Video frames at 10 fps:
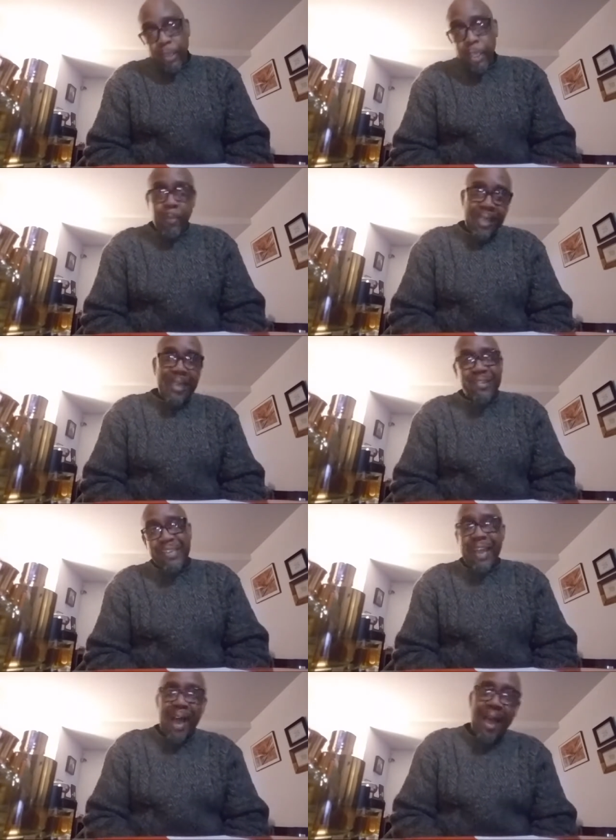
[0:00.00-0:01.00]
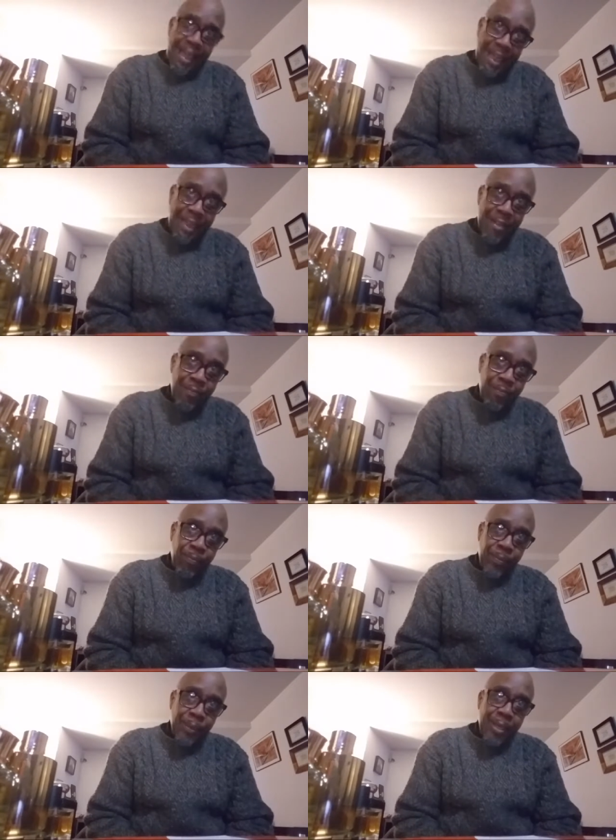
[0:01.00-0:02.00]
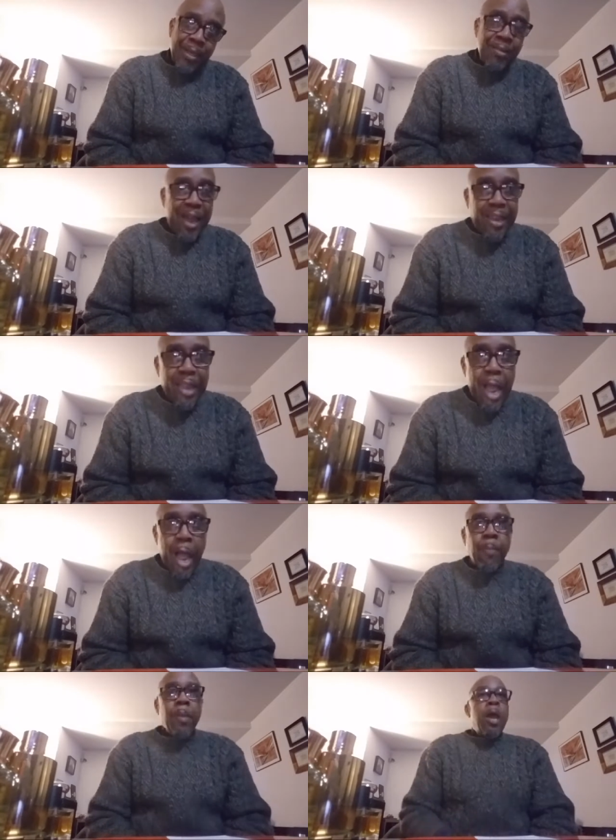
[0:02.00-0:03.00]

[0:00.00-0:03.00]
M E D I A dot com.